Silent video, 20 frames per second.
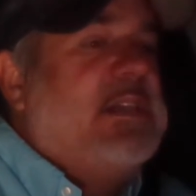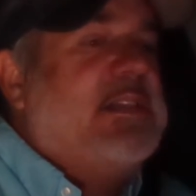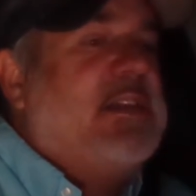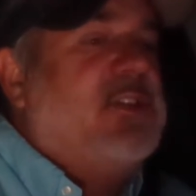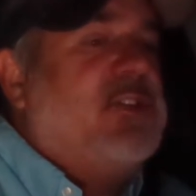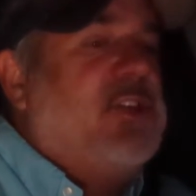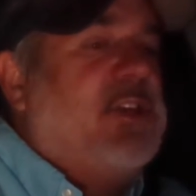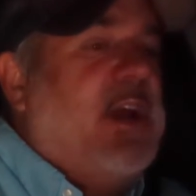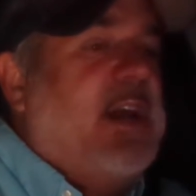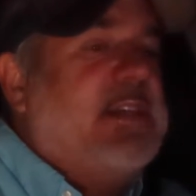
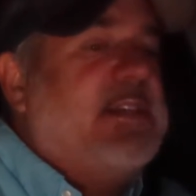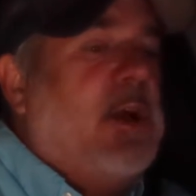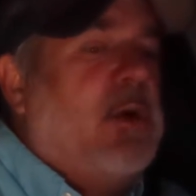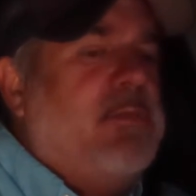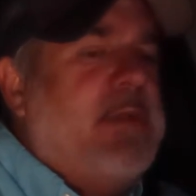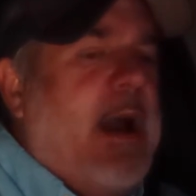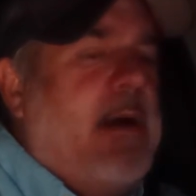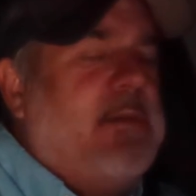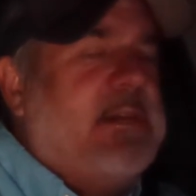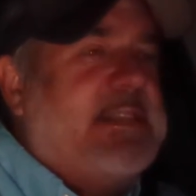Such a nice, oh,
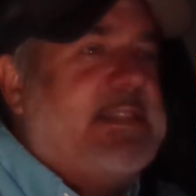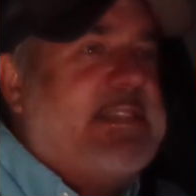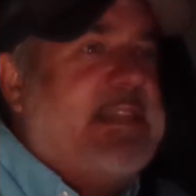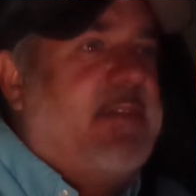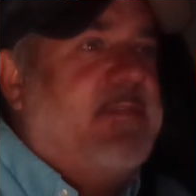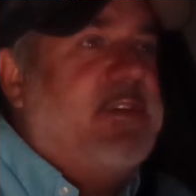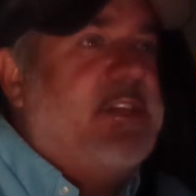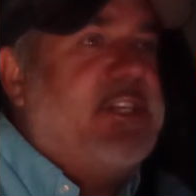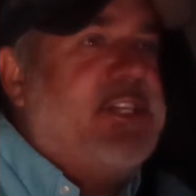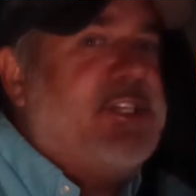now it's
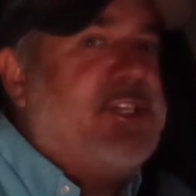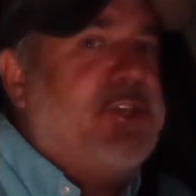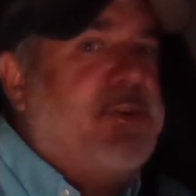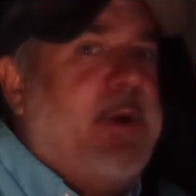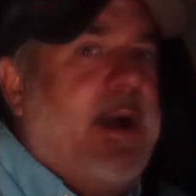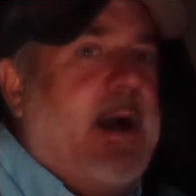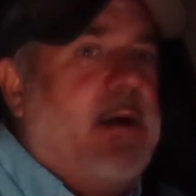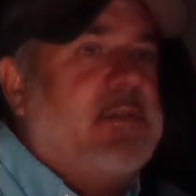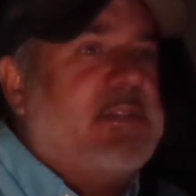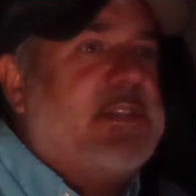
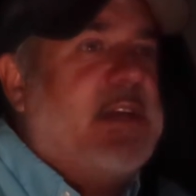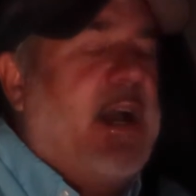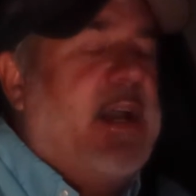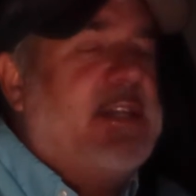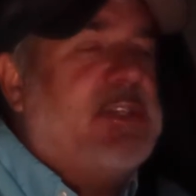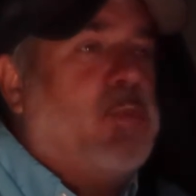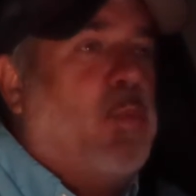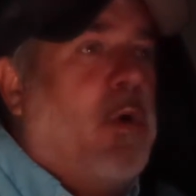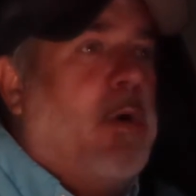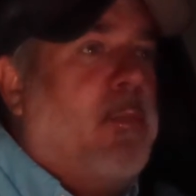72 outside.
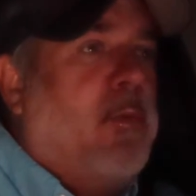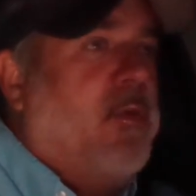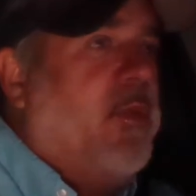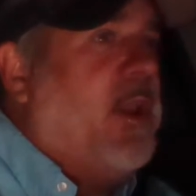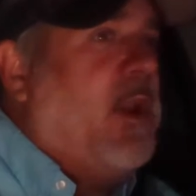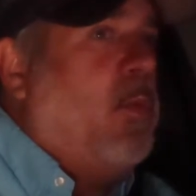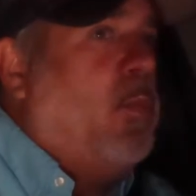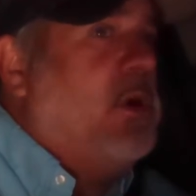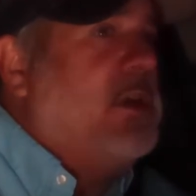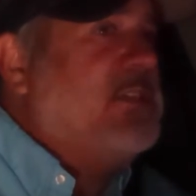It's warmer
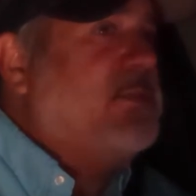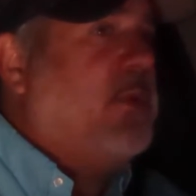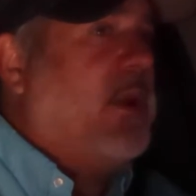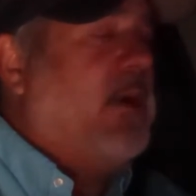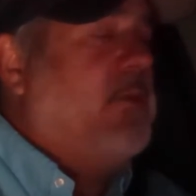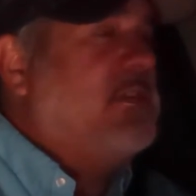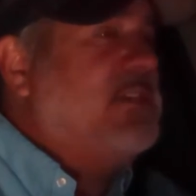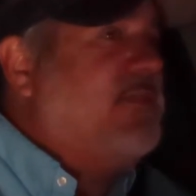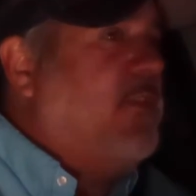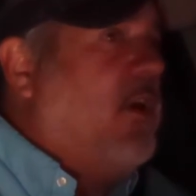than it was when
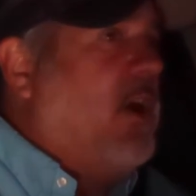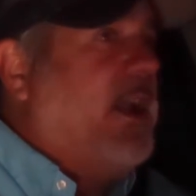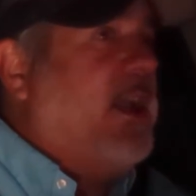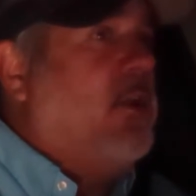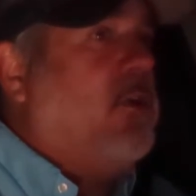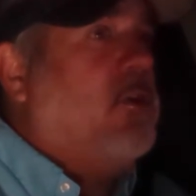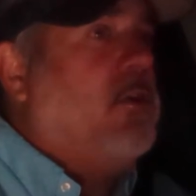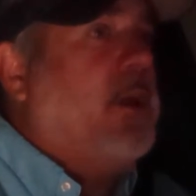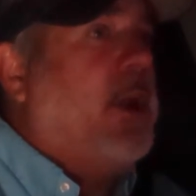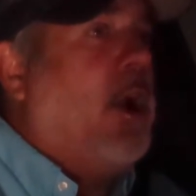I was
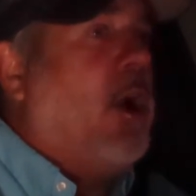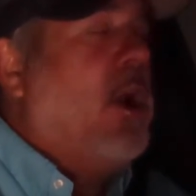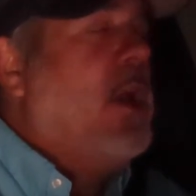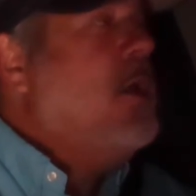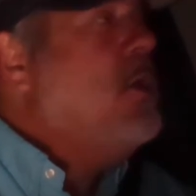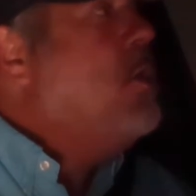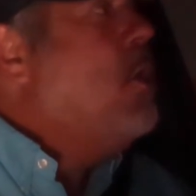vlogging earlier.